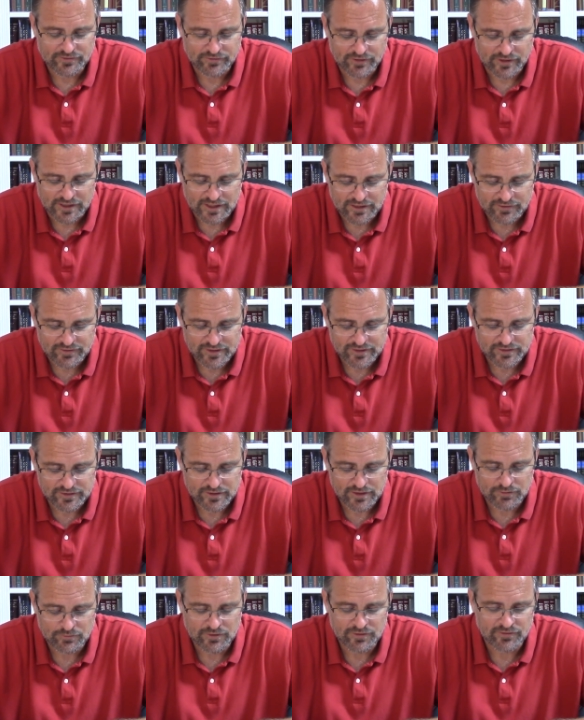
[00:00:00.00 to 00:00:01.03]
forgiveness,
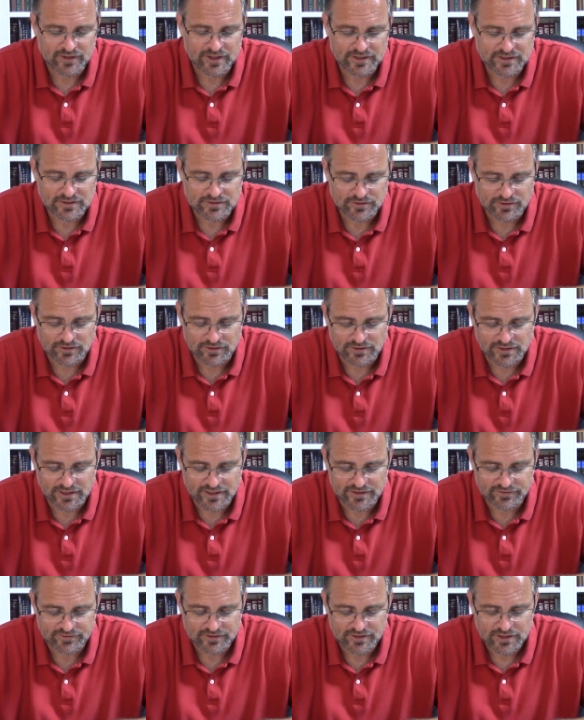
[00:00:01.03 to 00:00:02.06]
and we find eternal
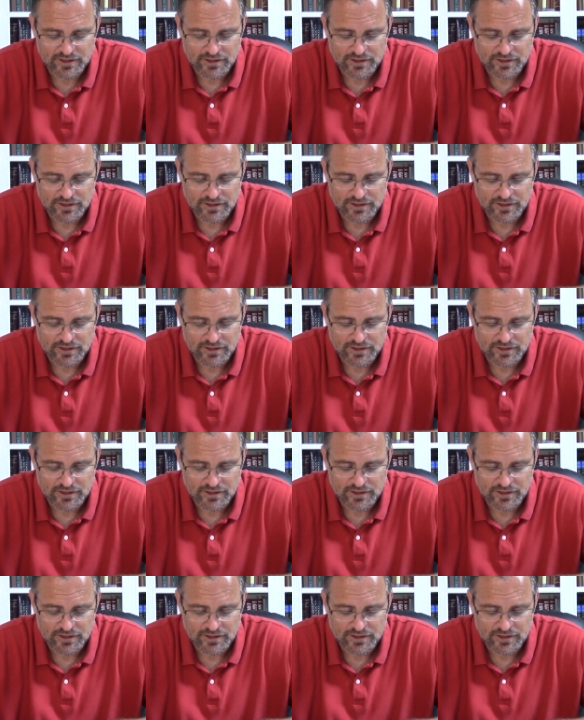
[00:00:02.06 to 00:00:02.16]
life.